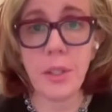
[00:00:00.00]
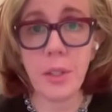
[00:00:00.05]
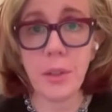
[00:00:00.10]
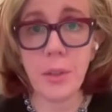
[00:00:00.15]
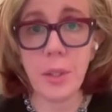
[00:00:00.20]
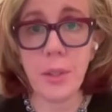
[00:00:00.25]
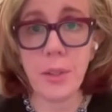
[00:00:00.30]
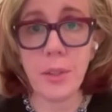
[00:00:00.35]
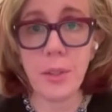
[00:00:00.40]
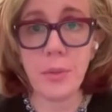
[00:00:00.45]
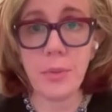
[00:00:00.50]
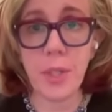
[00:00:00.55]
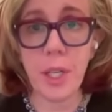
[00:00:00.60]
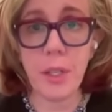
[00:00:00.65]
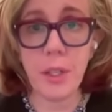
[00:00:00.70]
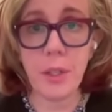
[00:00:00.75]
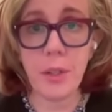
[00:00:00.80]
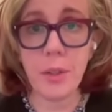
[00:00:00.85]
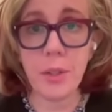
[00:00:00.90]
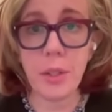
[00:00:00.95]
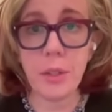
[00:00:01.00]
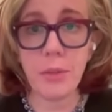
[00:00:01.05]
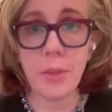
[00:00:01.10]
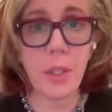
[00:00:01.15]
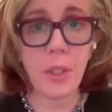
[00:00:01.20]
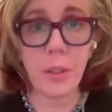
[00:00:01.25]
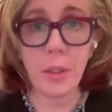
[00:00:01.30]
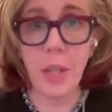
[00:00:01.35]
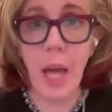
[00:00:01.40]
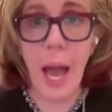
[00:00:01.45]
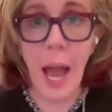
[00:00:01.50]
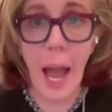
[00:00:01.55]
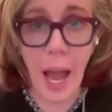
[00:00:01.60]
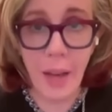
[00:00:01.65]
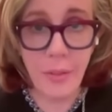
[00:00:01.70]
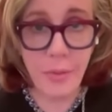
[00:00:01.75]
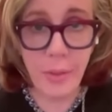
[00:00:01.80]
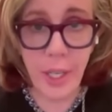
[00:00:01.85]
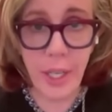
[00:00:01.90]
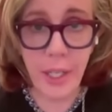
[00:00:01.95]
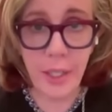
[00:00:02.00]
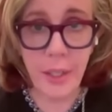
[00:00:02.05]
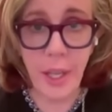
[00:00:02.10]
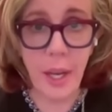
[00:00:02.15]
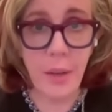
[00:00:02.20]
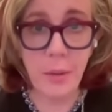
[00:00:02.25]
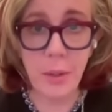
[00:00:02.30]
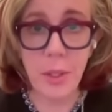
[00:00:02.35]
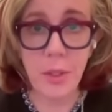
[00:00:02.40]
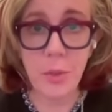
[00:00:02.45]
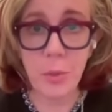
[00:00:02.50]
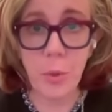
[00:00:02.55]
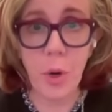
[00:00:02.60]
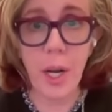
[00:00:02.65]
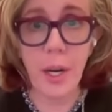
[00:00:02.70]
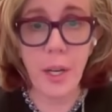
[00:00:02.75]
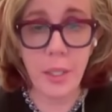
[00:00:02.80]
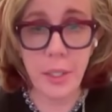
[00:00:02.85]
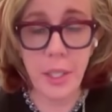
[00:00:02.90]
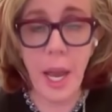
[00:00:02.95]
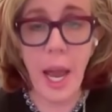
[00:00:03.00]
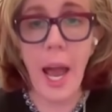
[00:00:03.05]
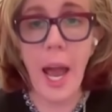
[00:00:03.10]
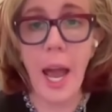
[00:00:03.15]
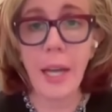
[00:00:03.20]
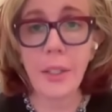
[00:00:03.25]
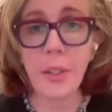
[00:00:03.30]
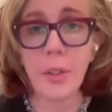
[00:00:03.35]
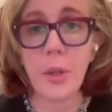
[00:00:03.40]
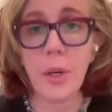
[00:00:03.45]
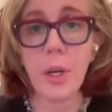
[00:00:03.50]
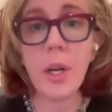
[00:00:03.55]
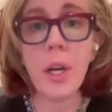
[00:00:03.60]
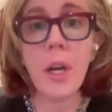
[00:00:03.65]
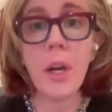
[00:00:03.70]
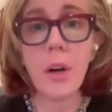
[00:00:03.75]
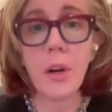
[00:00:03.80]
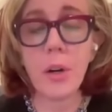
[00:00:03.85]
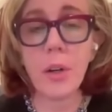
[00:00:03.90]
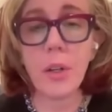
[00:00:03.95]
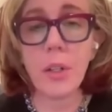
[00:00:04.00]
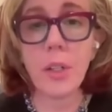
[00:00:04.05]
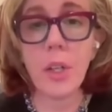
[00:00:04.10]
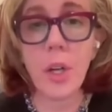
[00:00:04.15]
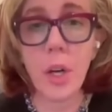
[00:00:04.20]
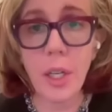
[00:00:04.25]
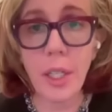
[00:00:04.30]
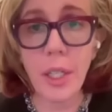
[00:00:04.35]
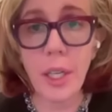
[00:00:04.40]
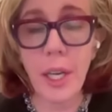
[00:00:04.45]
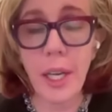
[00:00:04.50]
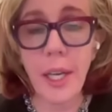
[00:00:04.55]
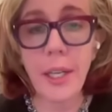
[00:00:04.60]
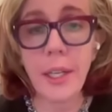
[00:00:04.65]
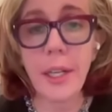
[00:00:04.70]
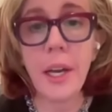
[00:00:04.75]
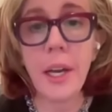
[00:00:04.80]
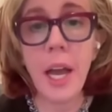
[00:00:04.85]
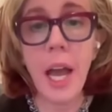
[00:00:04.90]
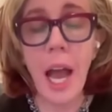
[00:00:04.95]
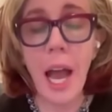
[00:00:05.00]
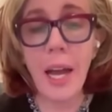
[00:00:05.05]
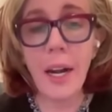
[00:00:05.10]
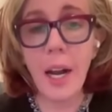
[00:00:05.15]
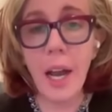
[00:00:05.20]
You know, those videos of her laughing, that was one attack, or her cooking.